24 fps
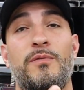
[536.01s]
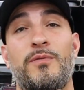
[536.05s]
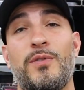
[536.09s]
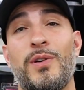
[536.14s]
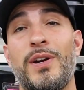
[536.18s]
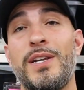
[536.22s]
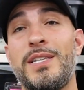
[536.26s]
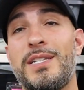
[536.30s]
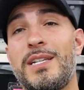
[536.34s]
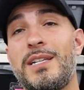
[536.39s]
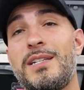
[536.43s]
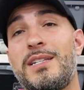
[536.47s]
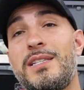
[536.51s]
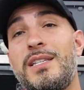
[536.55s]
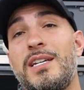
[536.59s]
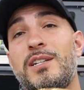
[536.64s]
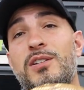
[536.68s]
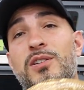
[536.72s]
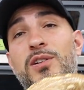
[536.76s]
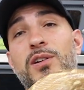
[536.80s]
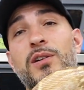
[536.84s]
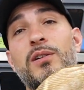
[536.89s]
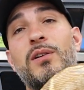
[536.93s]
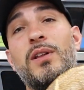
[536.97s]
For instance,
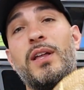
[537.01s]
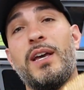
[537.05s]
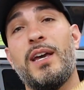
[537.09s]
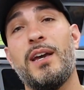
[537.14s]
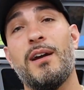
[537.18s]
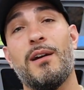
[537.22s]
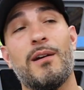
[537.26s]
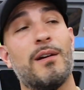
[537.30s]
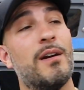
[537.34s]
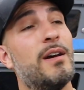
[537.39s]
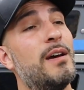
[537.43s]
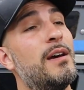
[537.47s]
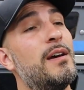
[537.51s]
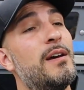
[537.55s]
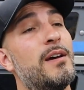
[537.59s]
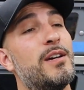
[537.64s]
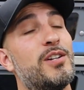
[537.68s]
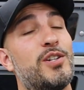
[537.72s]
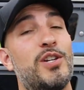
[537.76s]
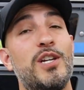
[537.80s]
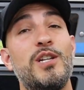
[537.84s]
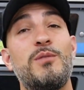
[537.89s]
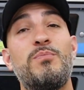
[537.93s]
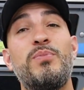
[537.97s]
this girl here,
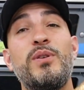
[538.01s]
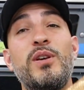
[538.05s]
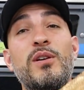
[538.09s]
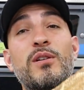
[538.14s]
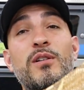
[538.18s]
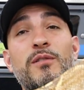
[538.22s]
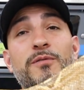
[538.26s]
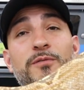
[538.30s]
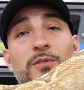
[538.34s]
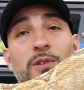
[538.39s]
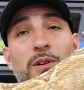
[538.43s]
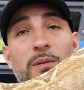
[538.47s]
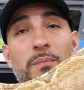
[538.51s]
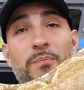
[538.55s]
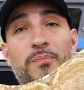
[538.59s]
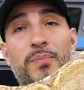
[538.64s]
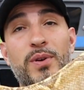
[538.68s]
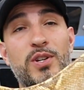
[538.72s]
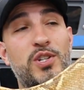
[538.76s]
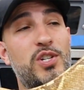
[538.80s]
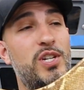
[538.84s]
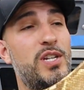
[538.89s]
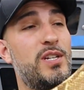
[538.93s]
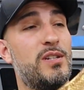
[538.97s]
she's beautiful,
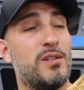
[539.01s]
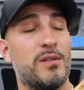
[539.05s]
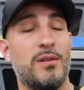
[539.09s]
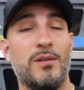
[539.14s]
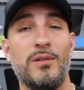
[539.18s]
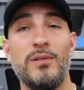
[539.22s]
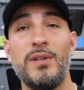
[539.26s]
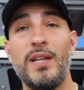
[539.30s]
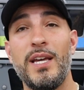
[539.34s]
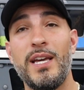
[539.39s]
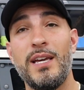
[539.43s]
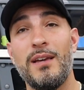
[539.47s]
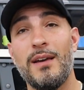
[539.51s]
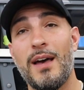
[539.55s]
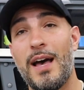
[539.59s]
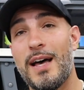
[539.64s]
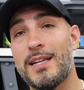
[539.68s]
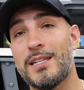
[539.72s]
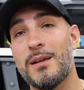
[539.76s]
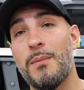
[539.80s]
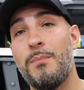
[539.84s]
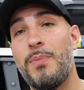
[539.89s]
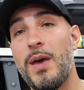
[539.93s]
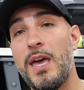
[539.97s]
but she's only,
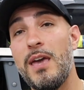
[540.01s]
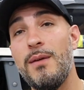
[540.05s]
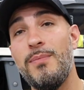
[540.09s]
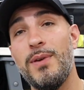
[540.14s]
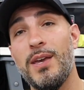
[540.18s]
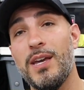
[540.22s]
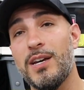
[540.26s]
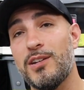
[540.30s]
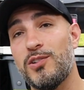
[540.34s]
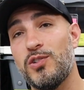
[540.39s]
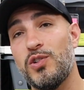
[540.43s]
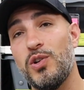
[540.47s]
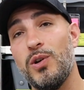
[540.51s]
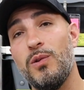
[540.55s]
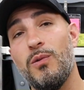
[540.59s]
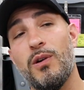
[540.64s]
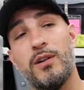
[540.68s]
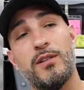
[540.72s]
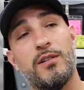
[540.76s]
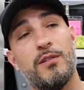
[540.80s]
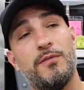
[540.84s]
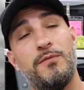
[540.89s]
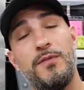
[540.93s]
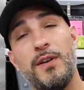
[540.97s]
as a baby, at
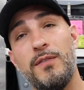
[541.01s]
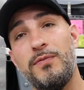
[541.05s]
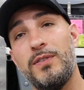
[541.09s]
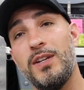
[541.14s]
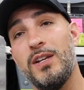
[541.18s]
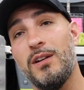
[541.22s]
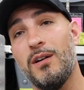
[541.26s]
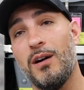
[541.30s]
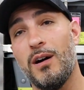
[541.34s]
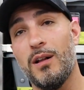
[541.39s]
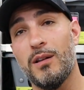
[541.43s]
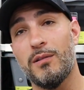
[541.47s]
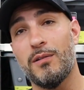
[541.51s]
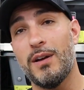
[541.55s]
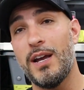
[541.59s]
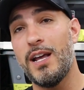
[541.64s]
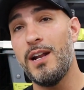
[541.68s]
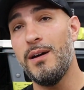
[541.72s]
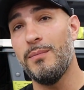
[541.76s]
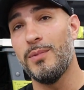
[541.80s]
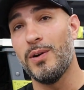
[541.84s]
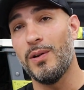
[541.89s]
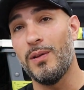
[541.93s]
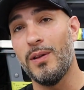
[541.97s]
$250
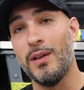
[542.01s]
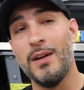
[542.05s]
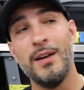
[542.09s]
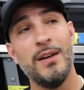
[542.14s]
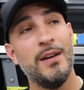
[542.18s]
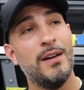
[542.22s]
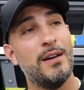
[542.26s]
animal.